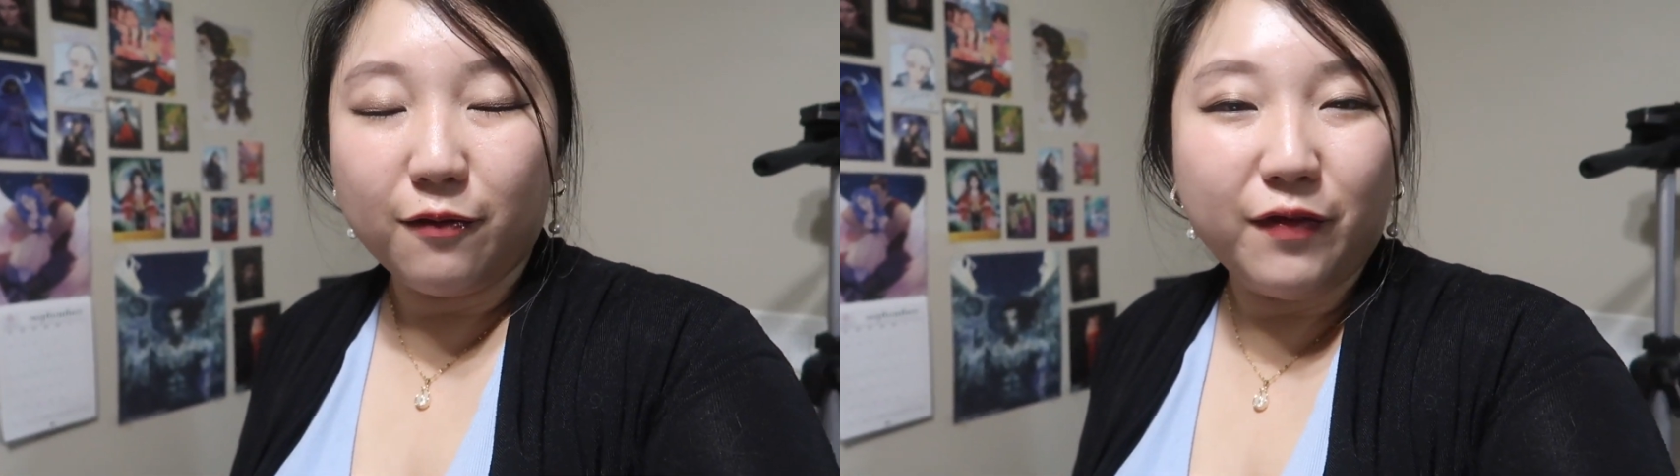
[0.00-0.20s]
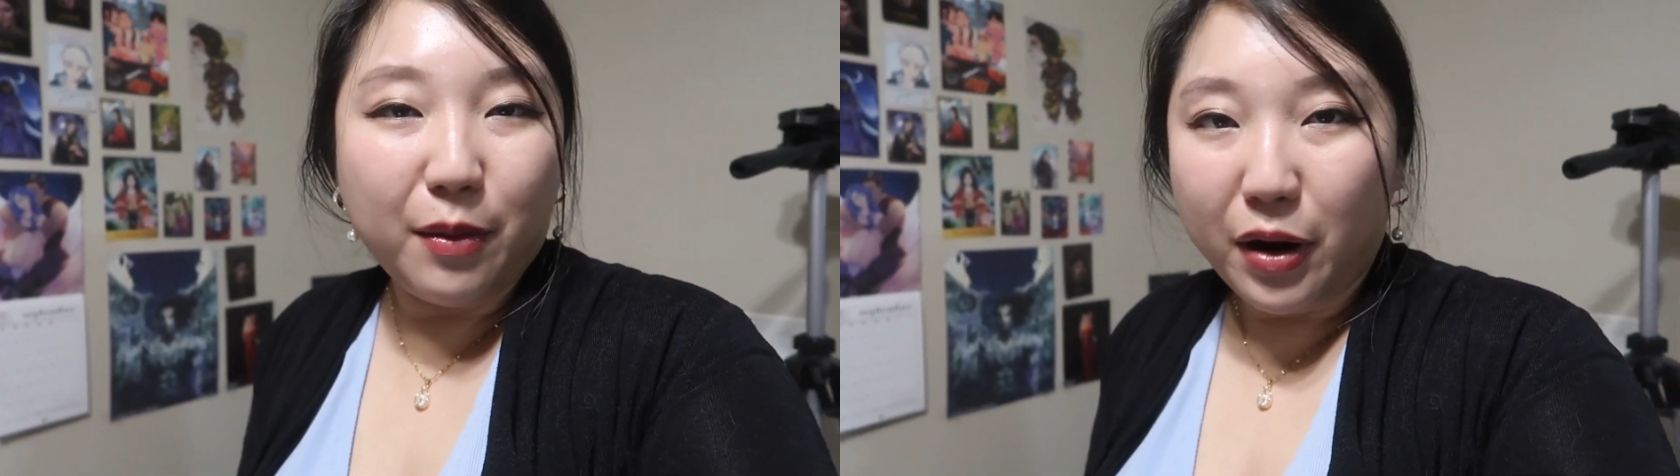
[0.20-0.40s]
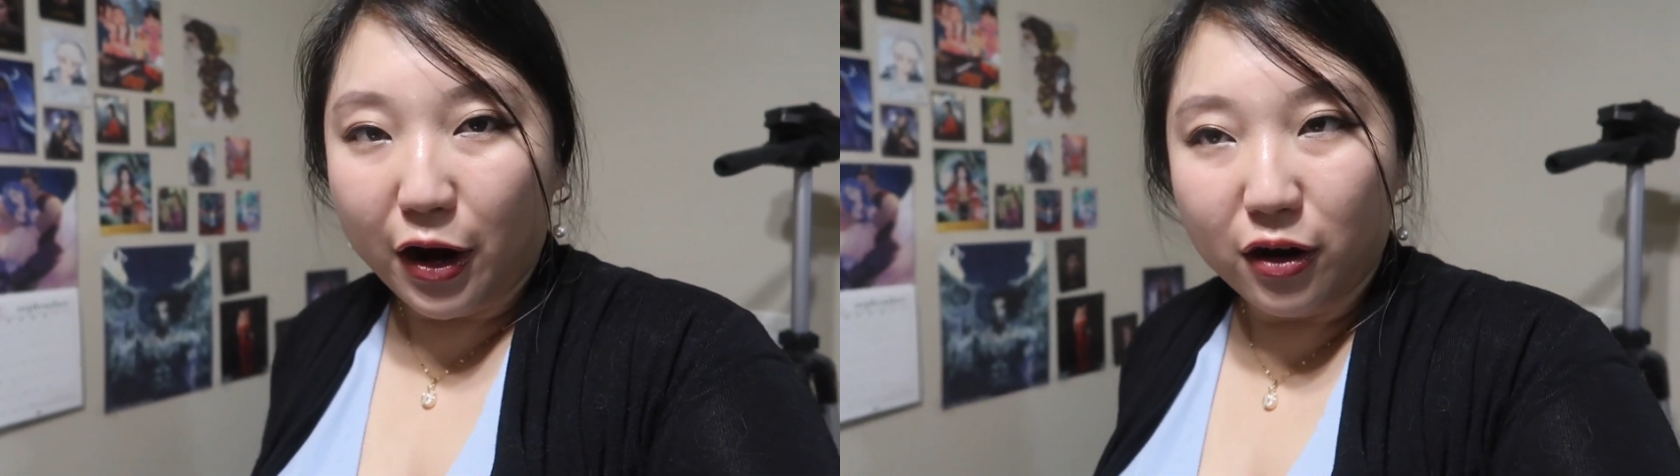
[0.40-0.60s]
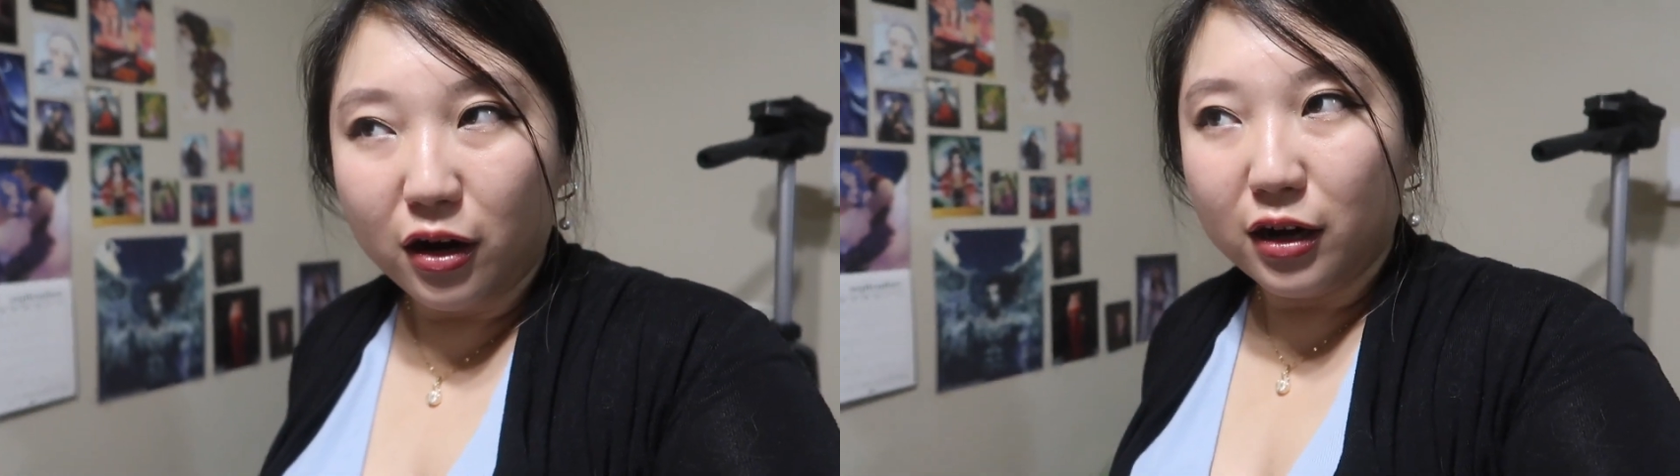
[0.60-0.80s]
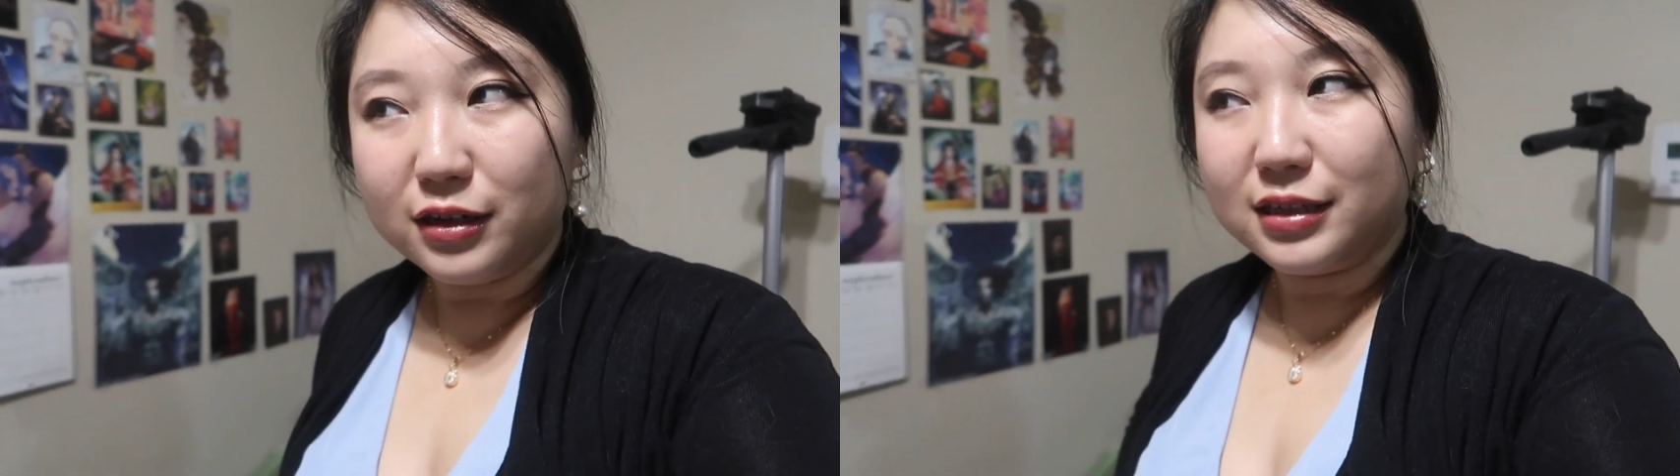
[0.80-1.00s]
vampire
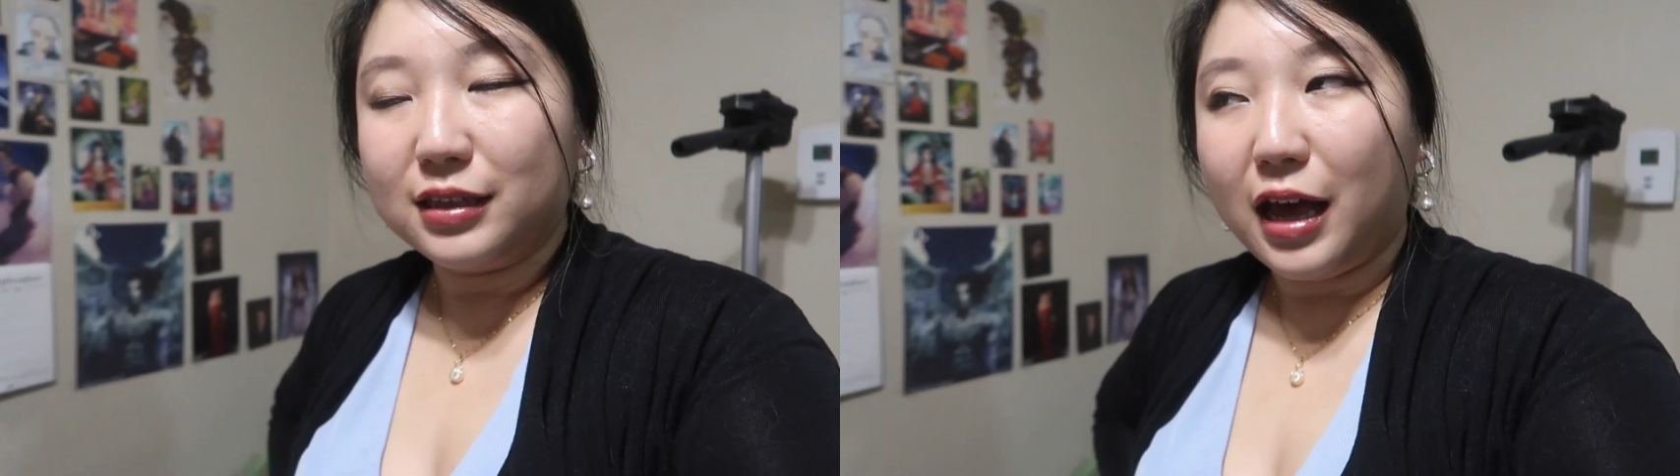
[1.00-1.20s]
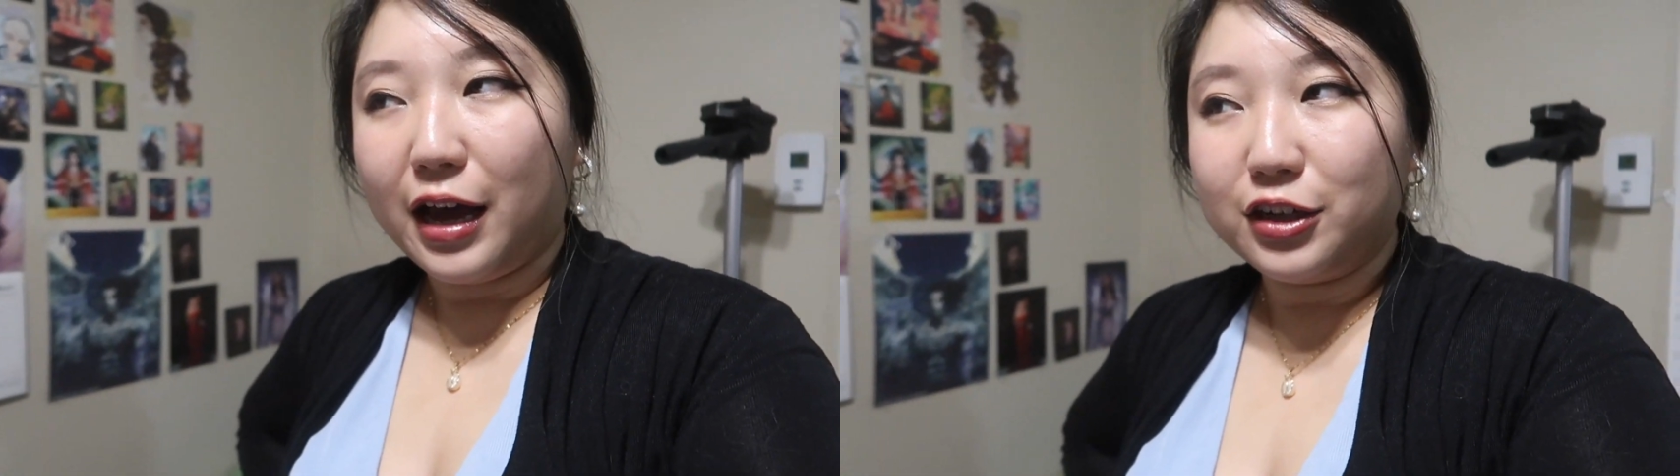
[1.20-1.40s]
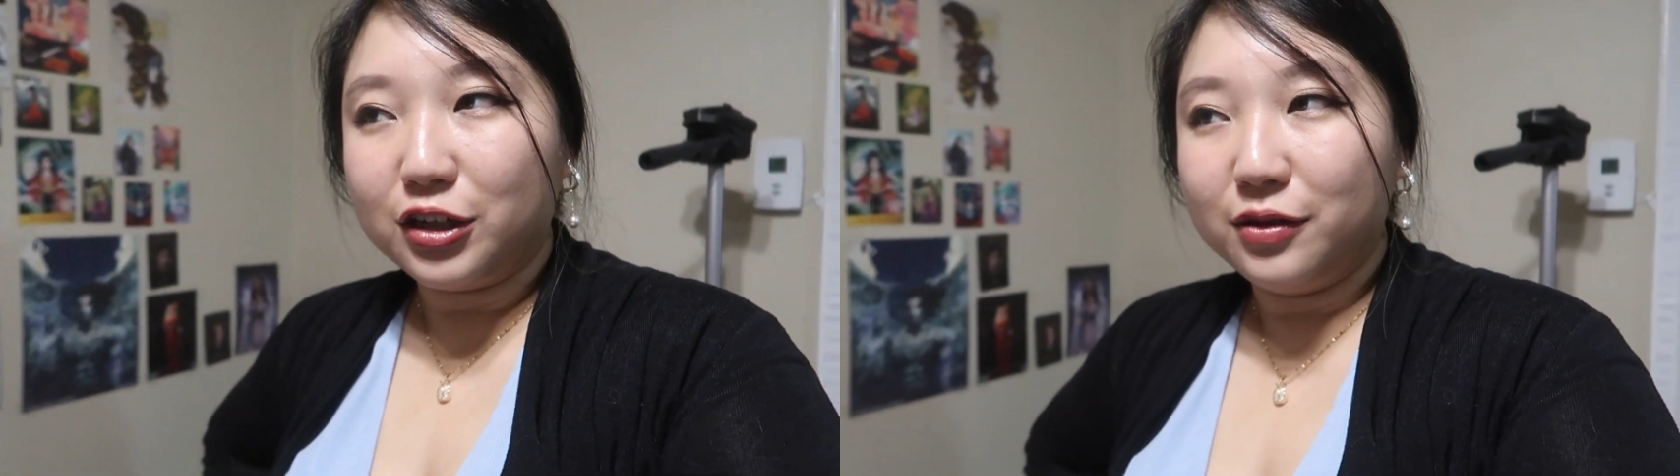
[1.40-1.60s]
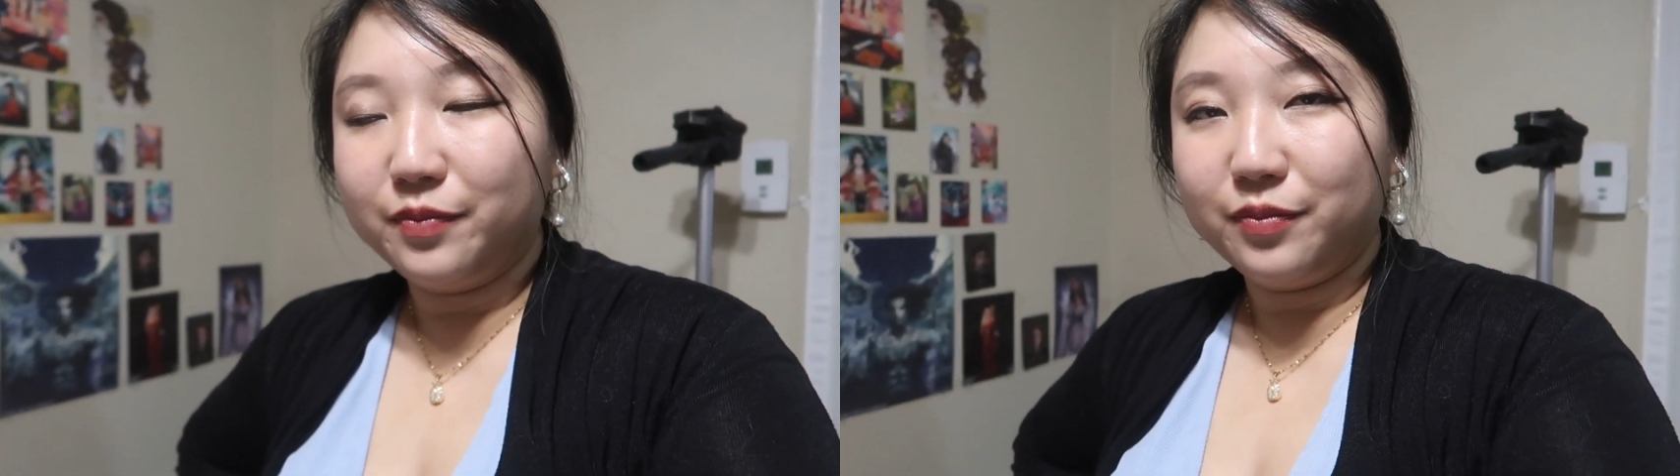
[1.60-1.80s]
hunt slash